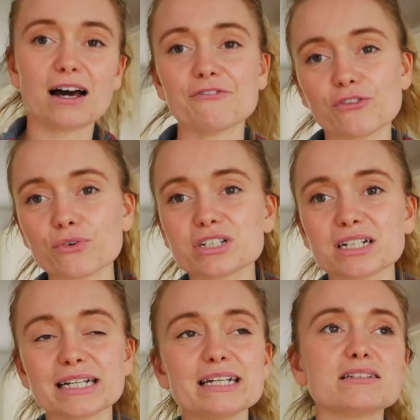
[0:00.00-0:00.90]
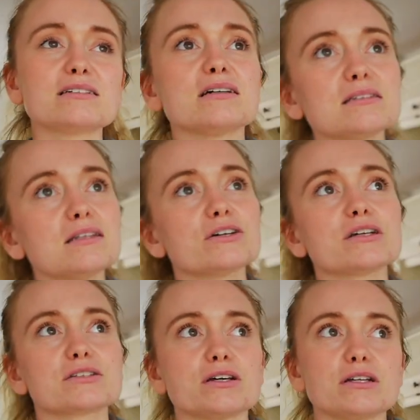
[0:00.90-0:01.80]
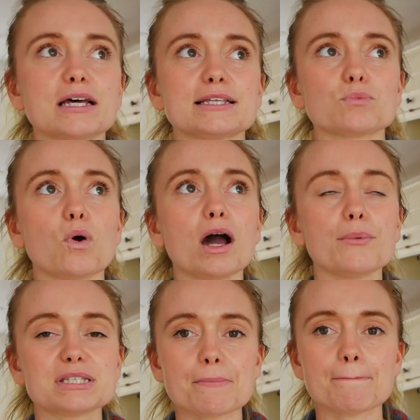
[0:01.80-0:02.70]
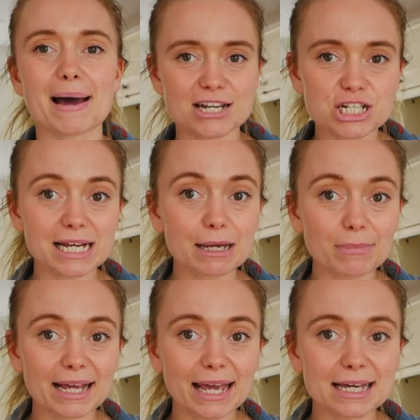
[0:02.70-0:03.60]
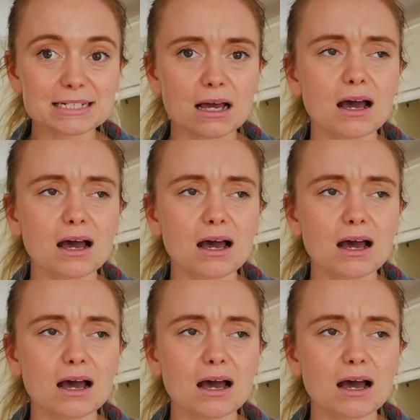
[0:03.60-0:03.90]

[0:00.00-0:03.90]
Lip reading: unfortunately doesn't look as good as what I was imagining in my head.